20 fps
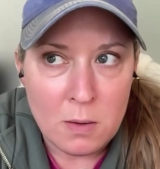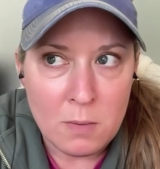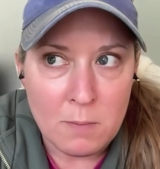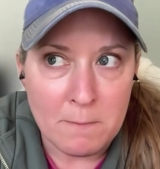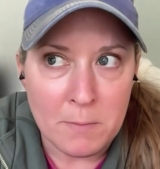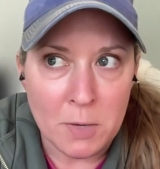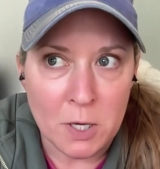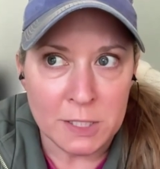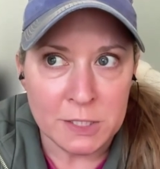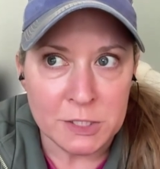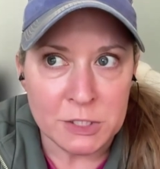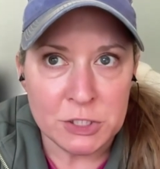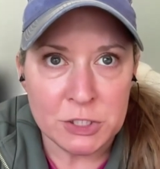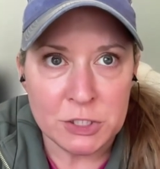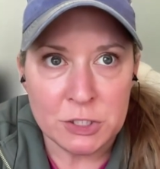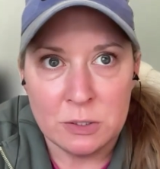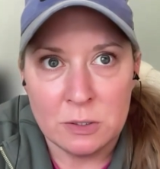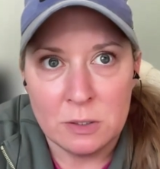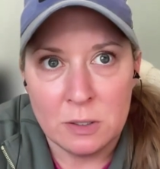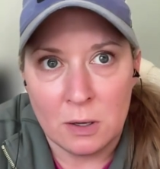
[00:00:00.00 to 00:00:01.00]

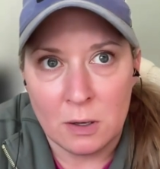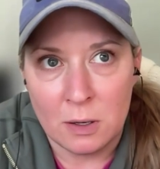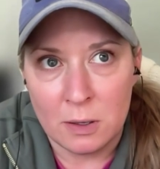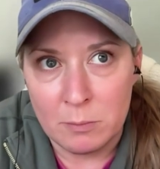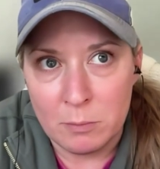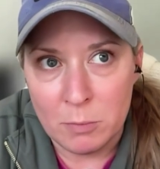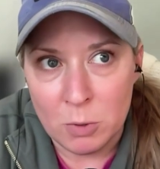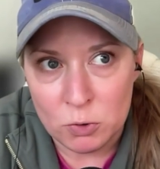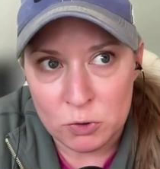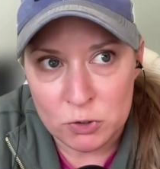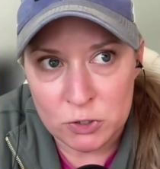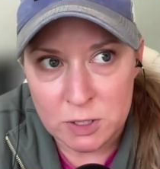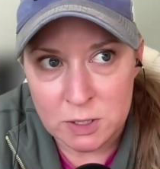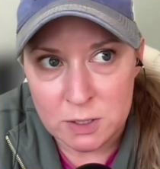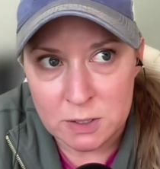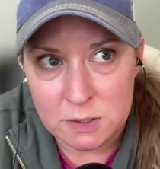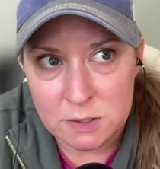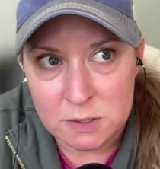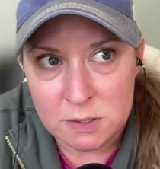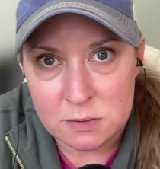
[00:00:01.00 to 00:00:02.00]
much our
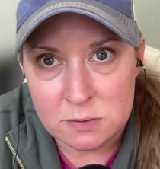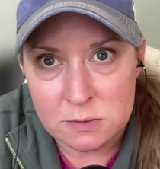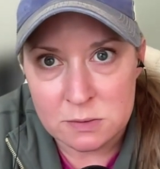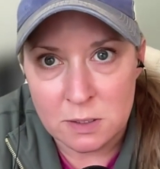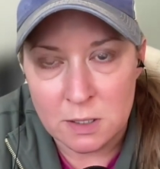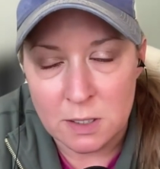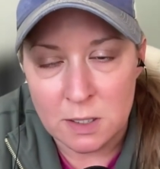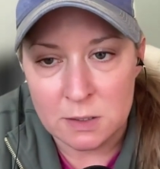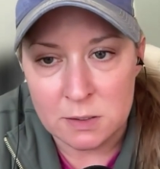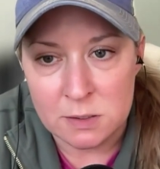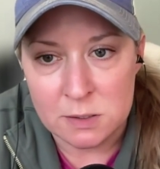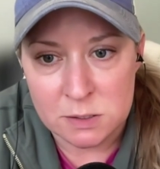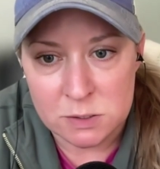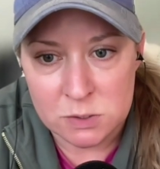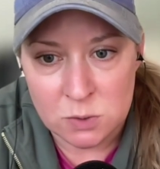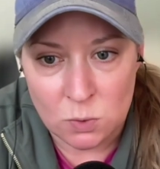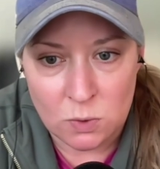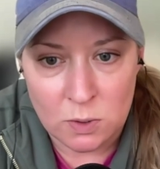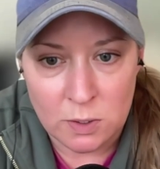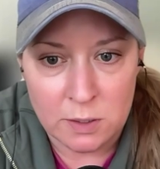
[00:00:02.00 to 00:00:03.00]
emotions and
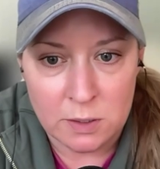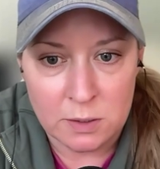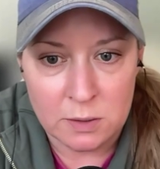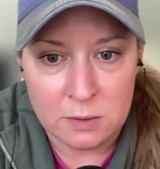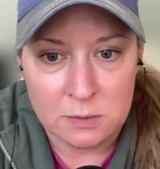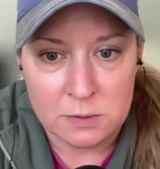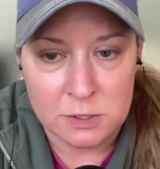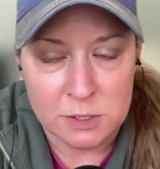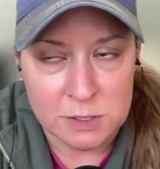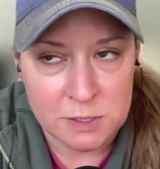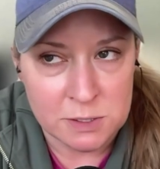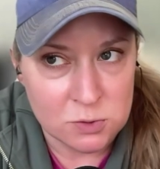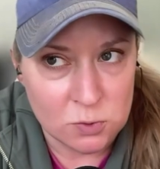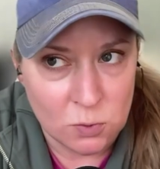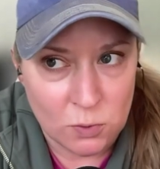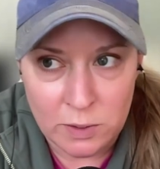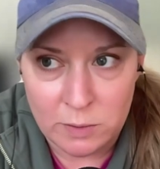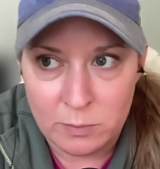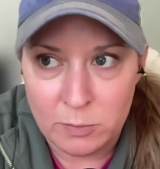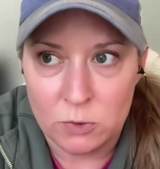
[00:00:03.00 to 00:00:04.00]
stored
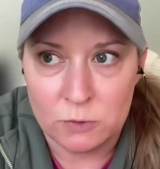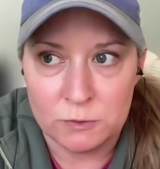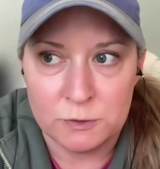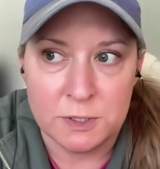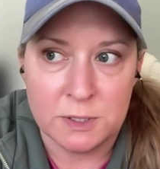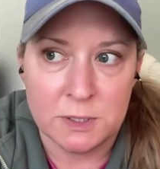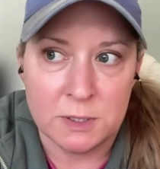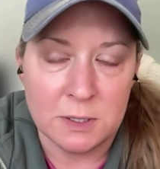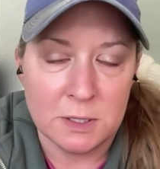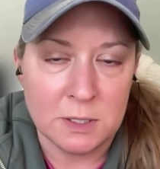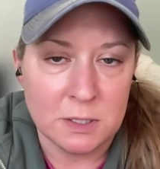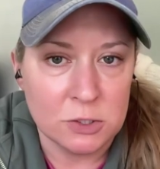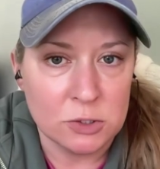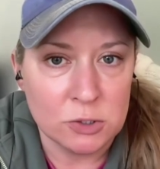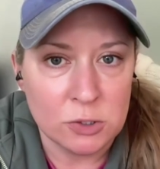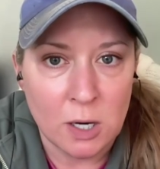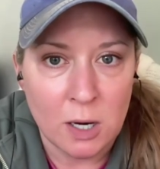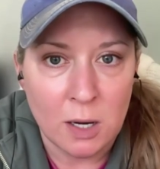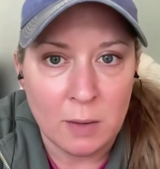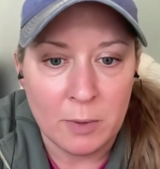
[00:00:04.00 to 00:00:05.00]
emotion and
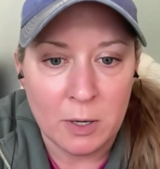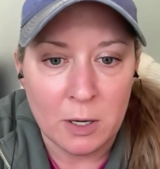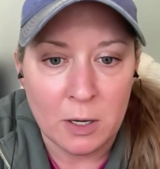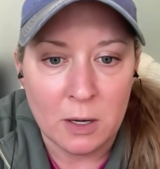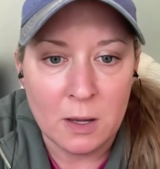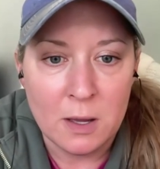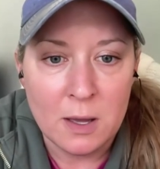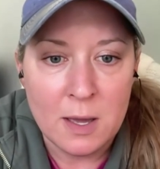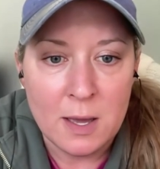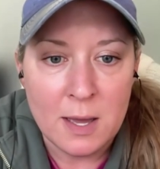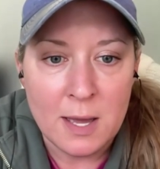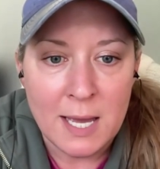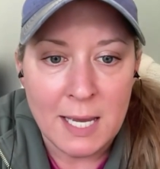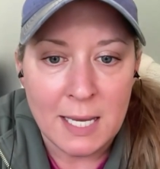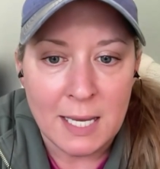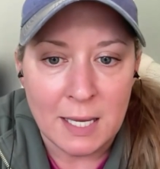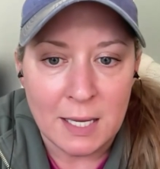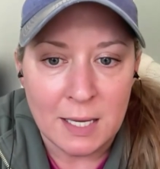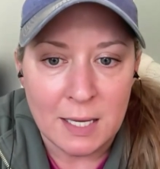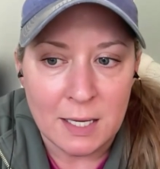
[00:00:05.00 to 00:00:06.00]
trauma
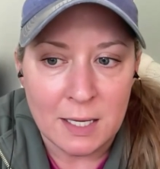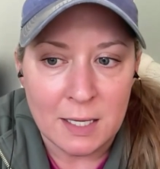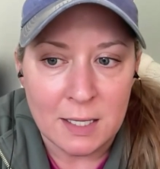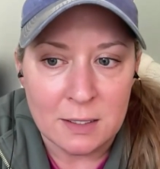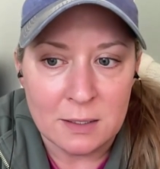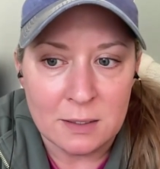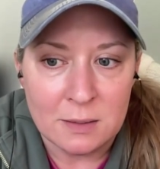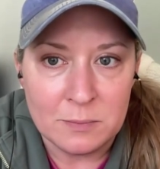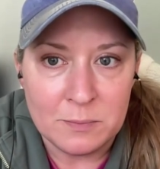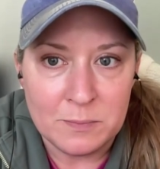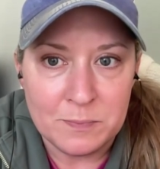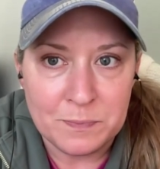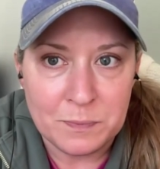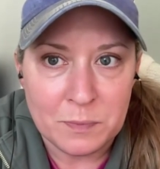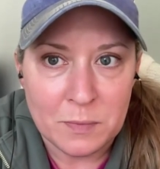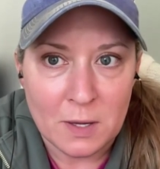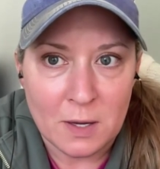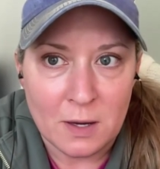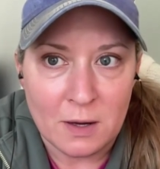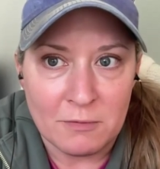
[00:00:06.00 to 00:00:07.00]
can
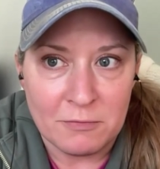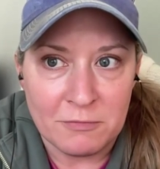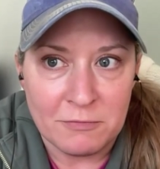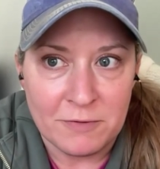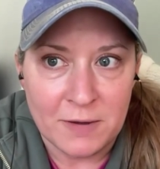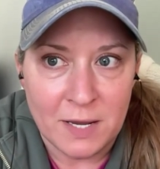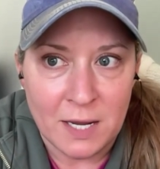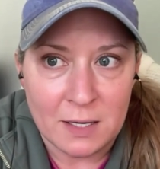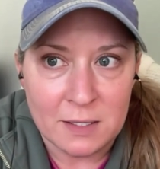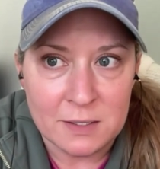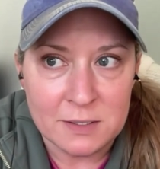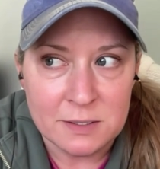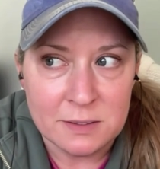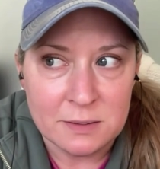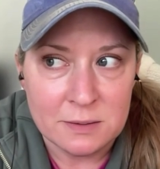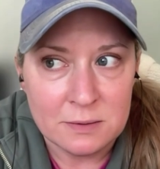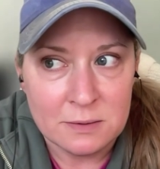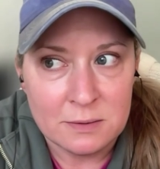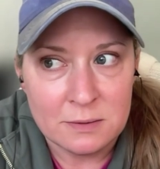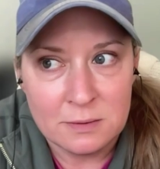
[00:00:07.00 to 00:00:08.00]
affect
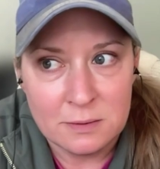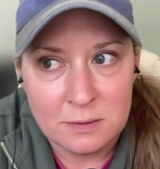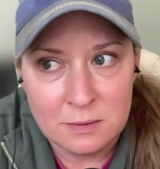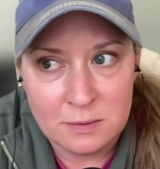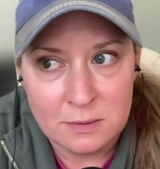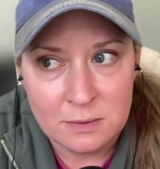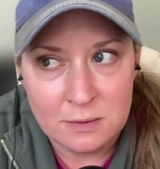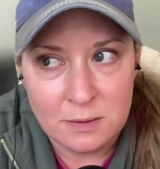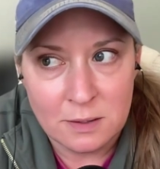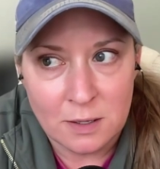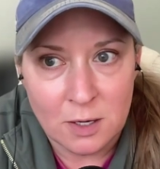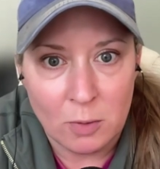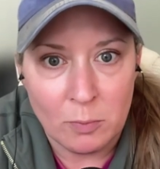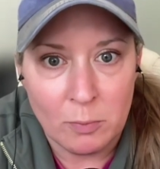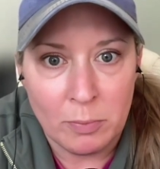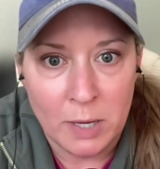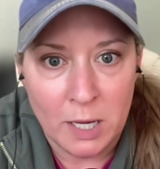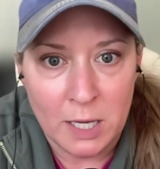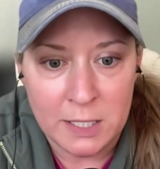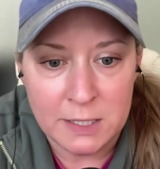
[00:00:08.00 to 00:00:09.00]
our
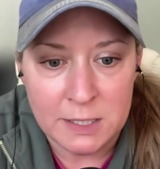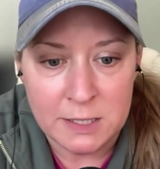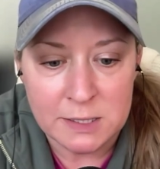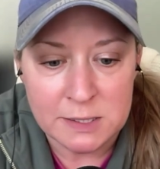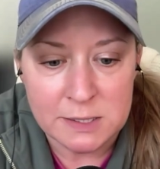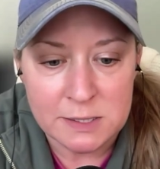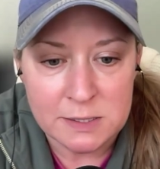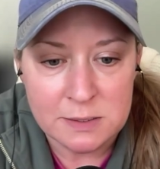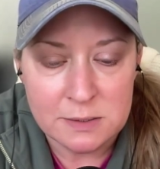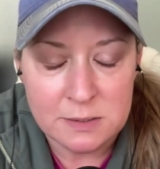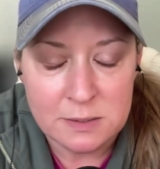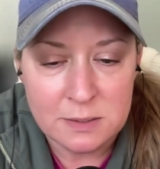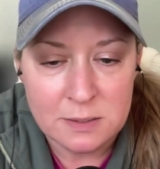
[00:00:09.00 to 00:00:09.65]
bodies.